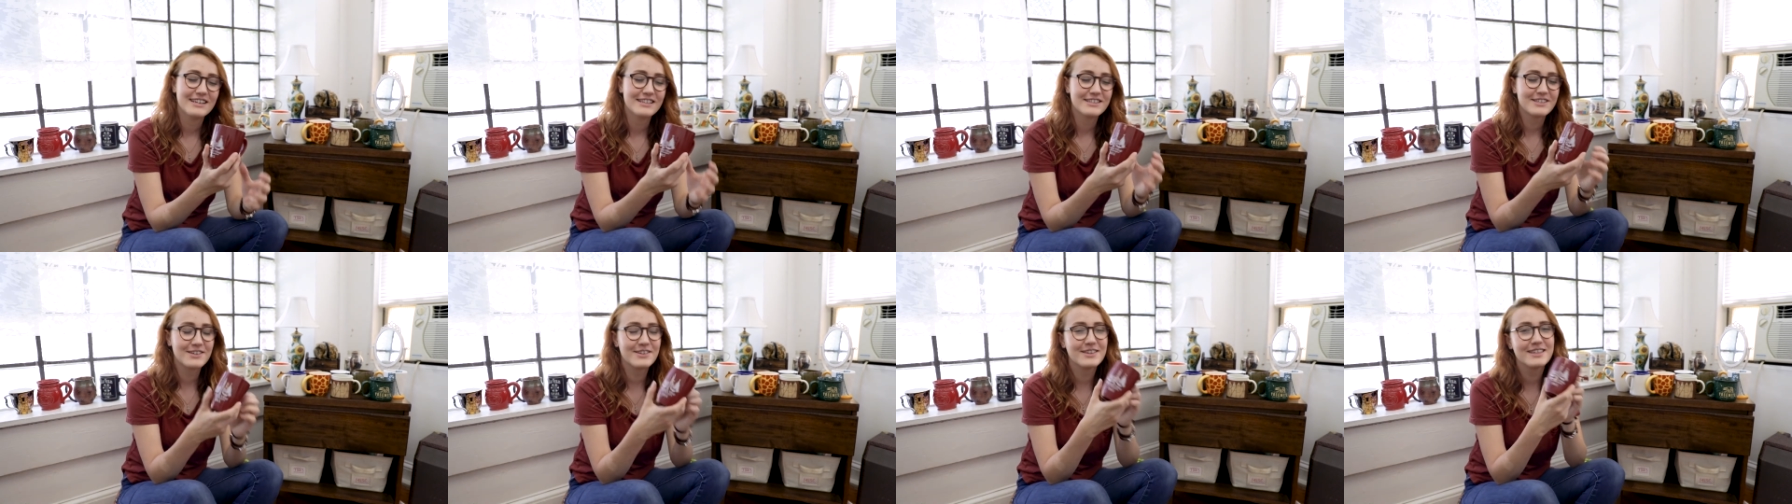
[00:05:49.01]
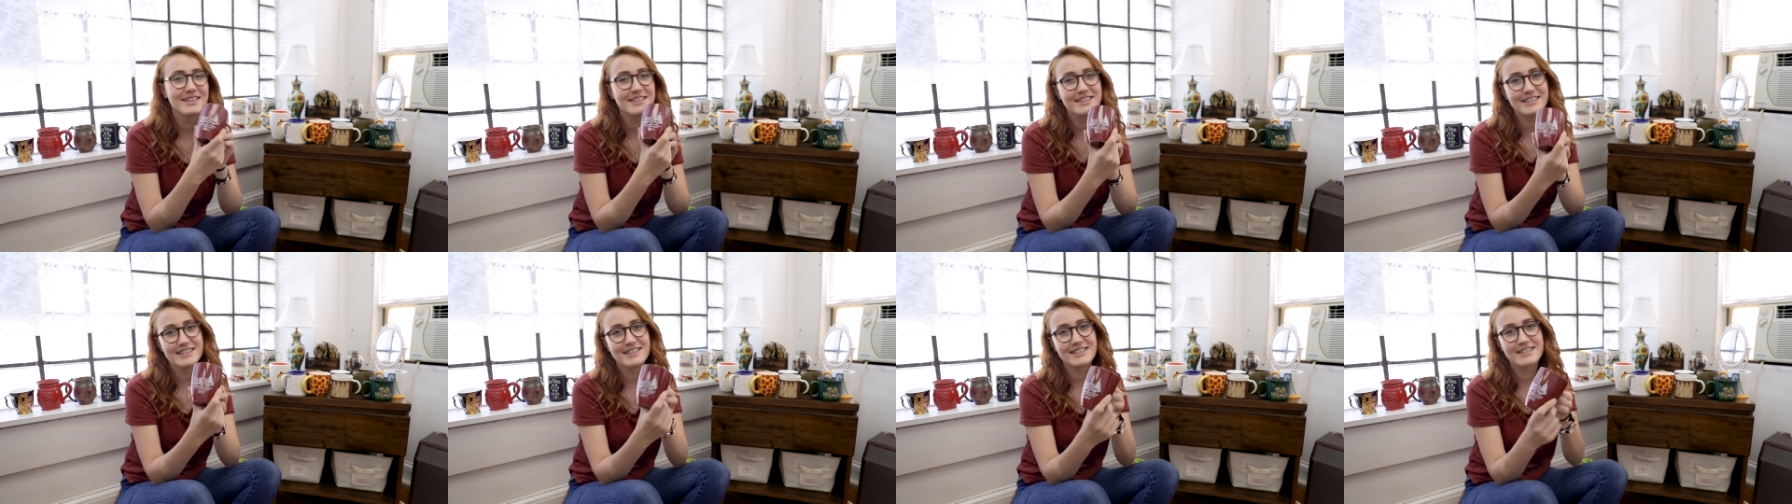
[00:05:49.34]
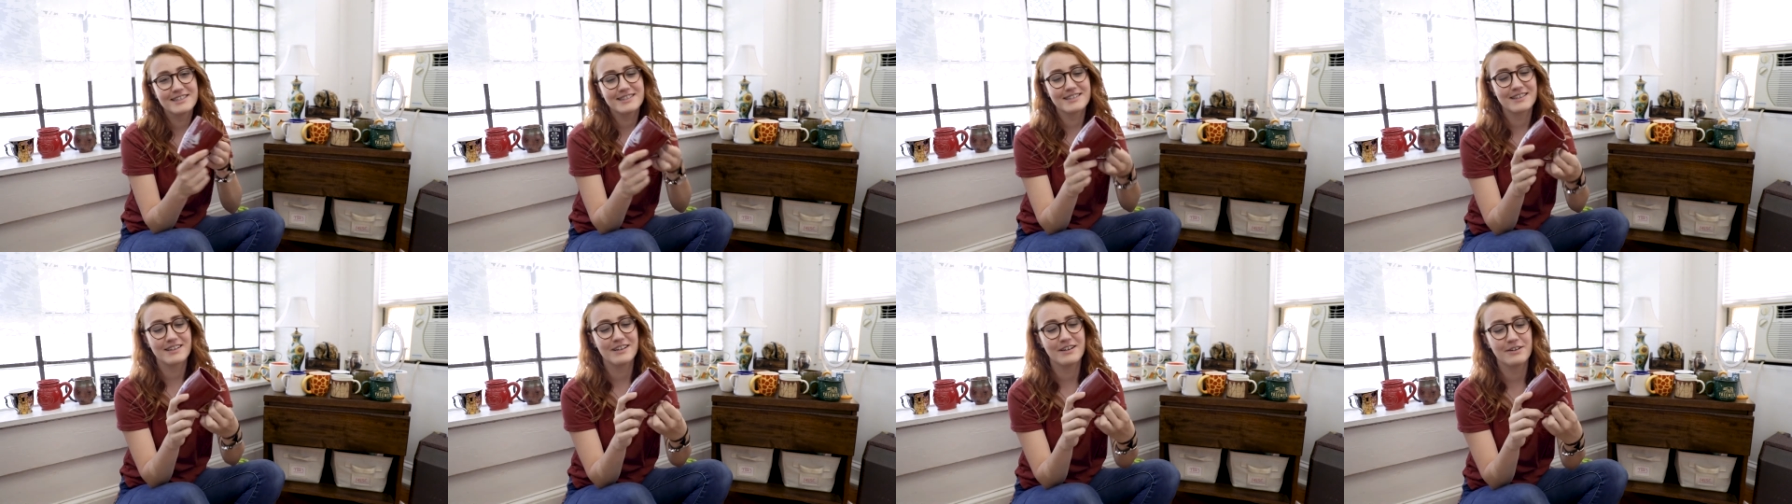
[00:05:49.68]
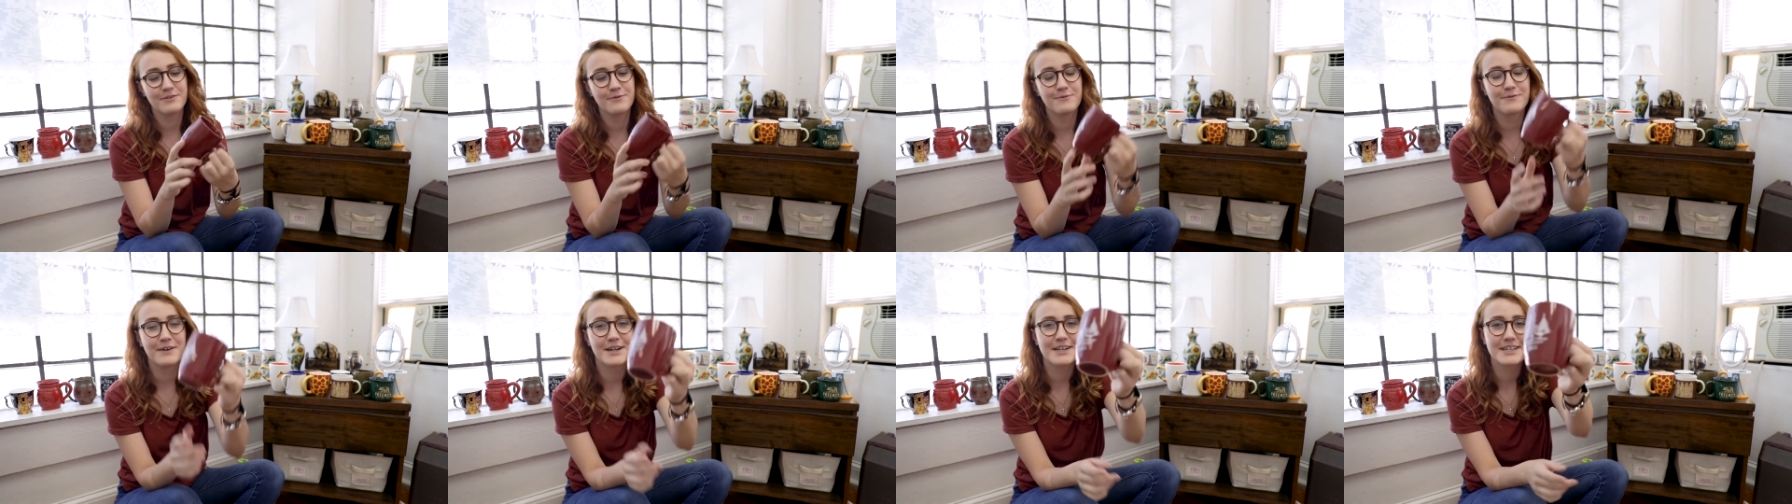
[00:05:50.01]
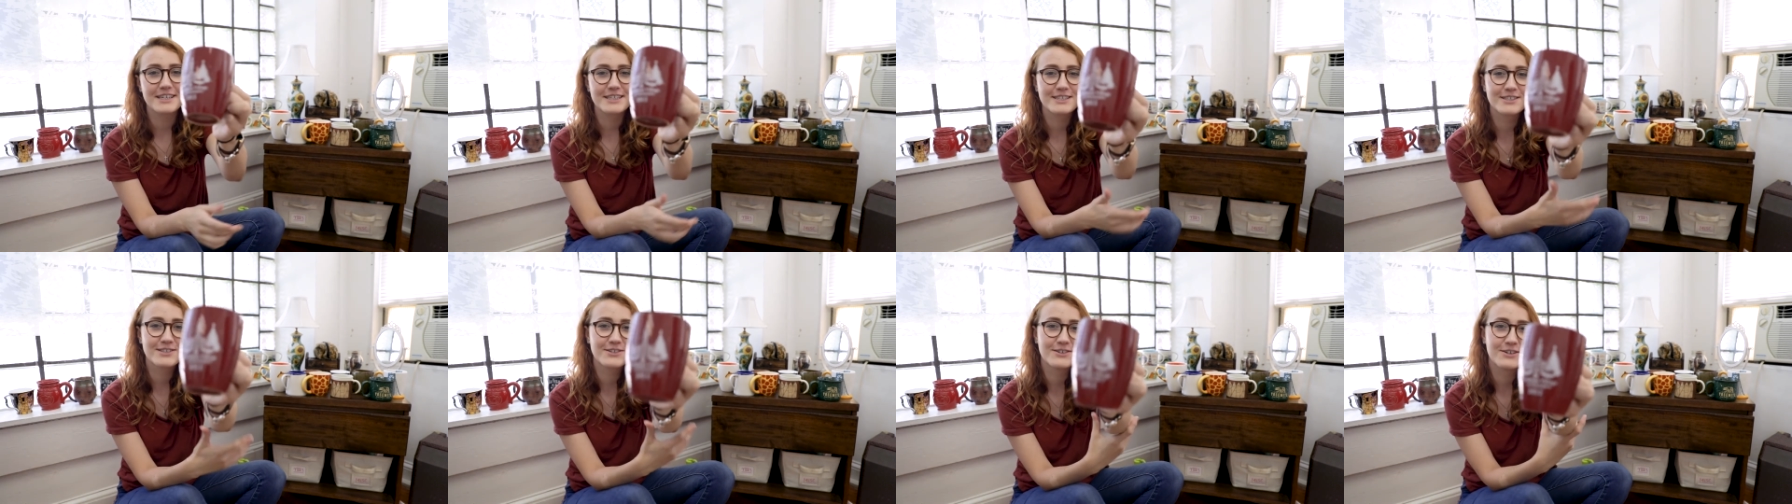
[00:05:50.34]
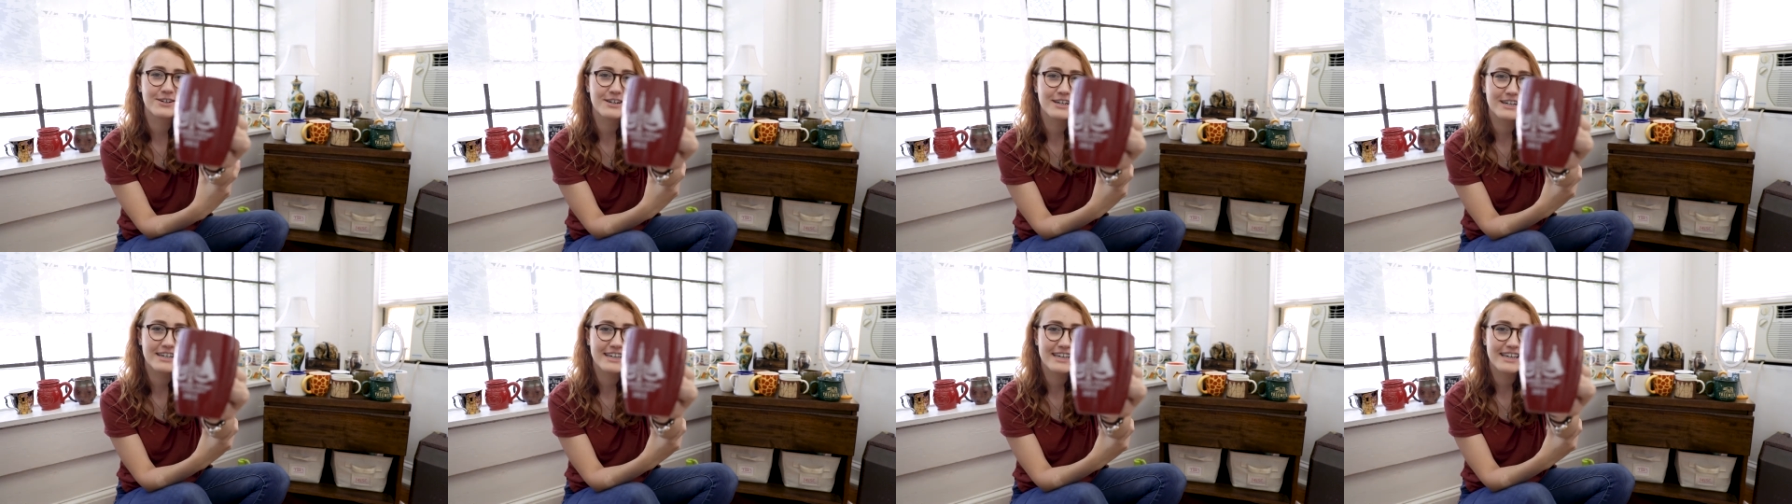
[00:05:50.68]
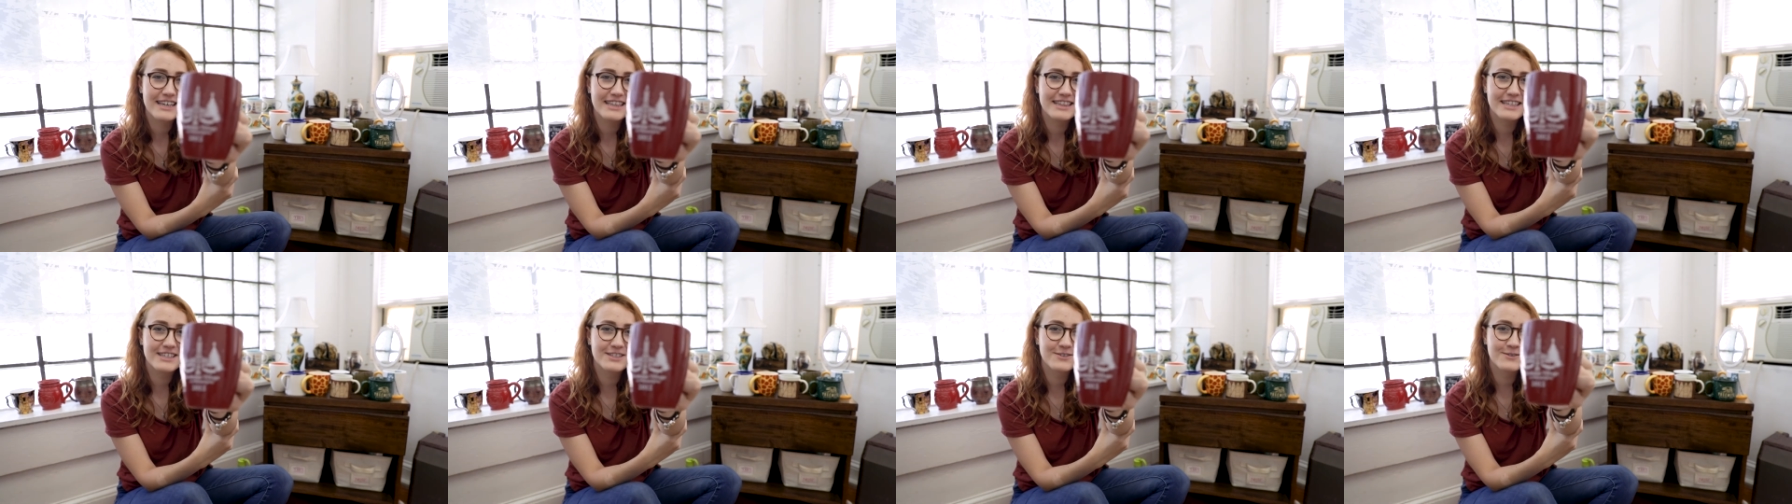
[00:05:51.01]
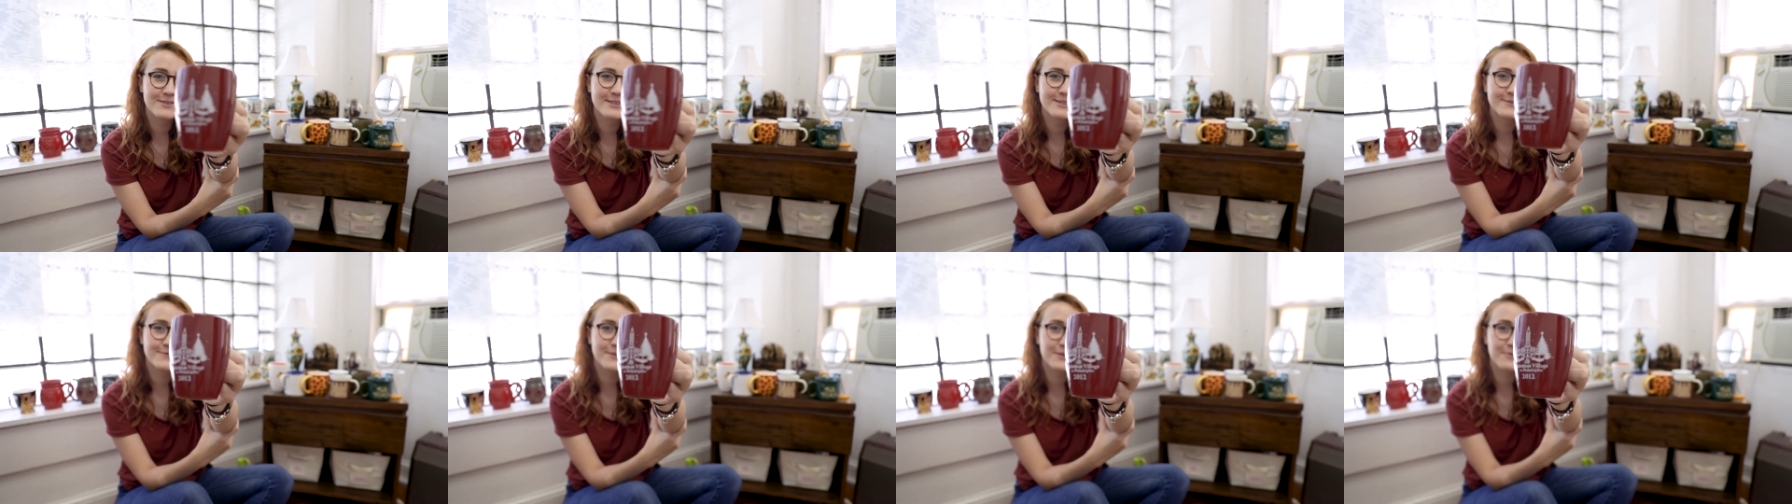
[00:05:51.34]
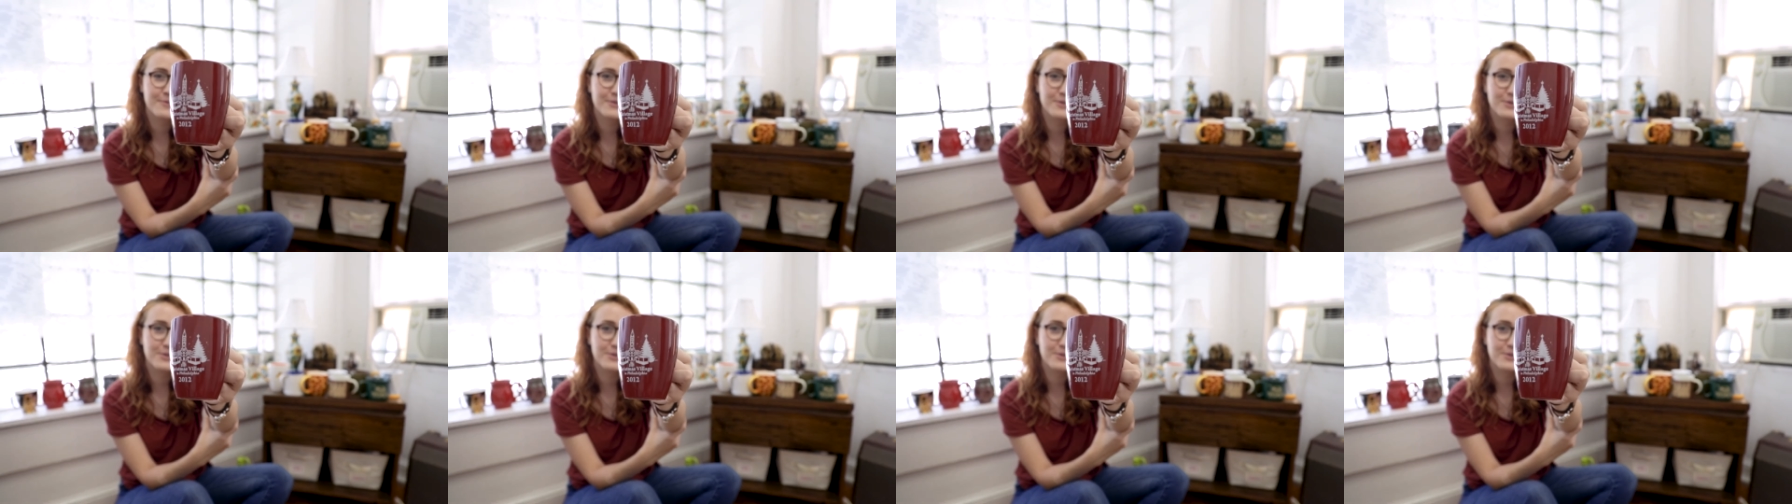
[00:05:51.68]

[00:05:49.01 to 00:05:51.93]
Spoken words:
So this is a funny story. This one's from the